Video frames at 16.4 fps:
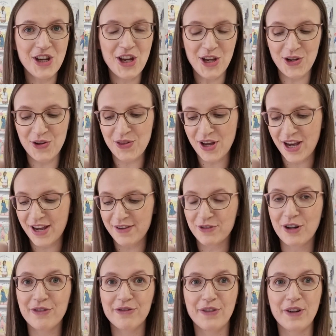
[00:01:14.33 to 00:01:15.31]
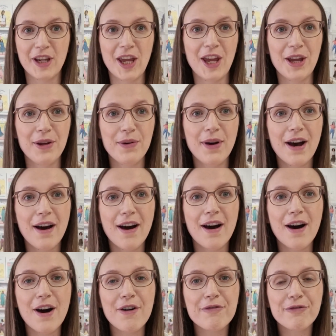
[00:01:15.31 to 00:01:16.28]
two that I've got for you
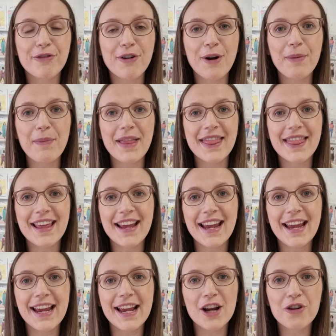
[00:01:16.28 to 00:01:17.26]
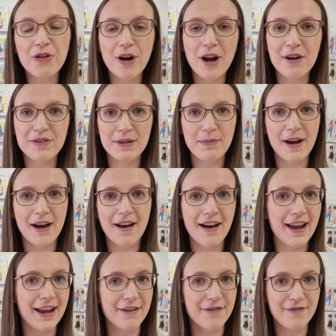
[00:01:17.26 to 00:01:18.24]
are from the Crafty
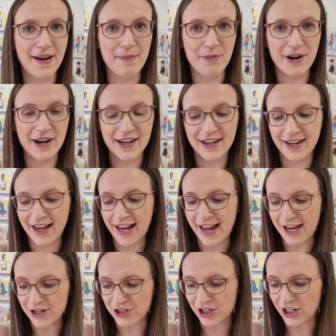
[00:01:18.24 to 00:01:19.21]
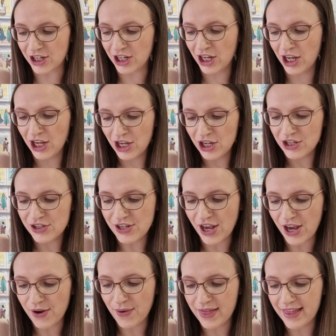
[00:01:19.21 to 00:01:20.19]
Pie fabric collection.
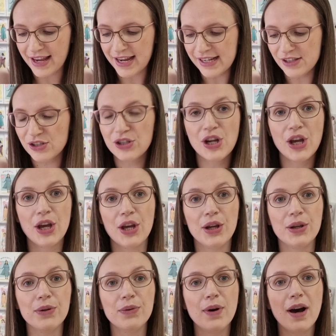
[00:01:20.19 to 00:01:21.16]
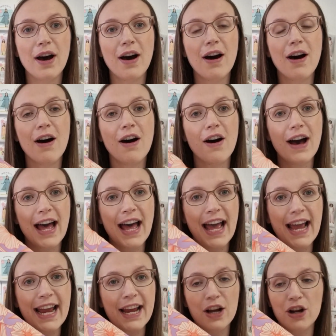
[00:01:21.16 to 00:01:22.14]
So these two are
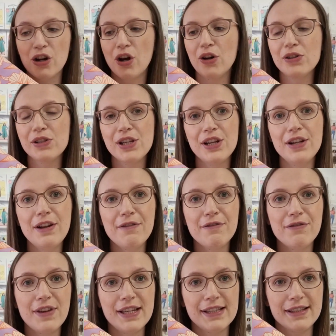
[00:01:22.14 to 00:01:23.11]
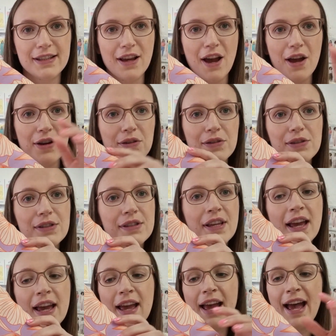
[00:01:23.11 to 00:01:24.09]
a cotton
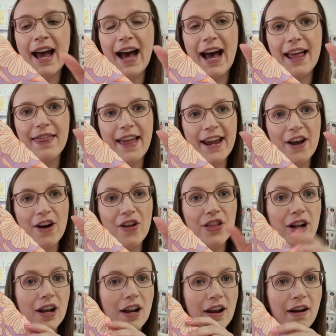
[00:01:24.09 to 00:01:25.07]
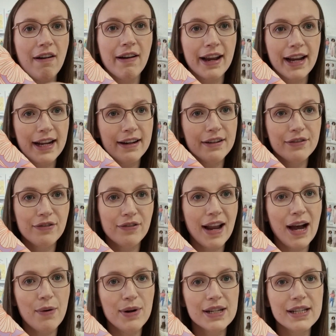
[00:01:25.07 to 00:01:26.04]
viscose and they are the line
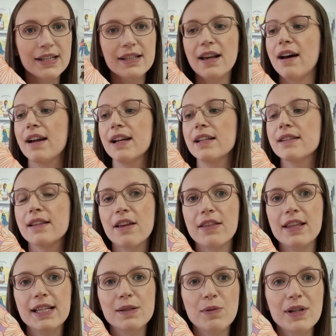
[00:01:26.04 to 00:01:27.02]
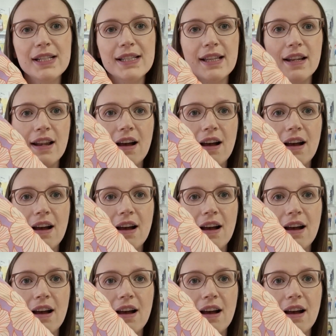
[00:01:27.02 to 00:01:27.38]
flower design. So this one is the